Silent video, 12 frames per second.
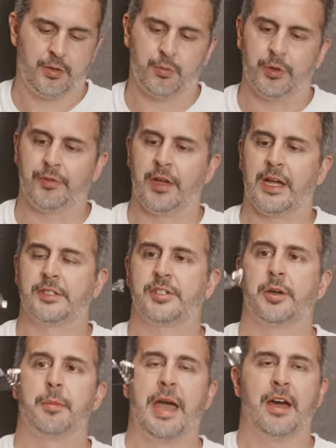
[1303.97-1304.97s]
We've got
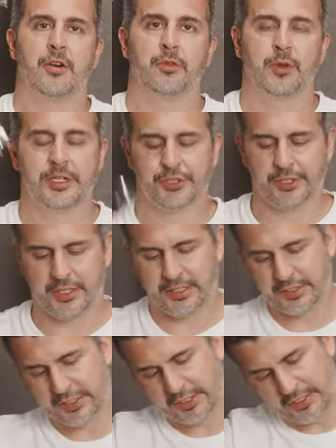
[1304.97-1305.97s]
some Allen
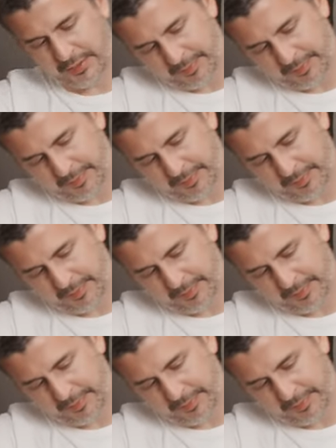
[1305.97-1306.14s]
wrenches.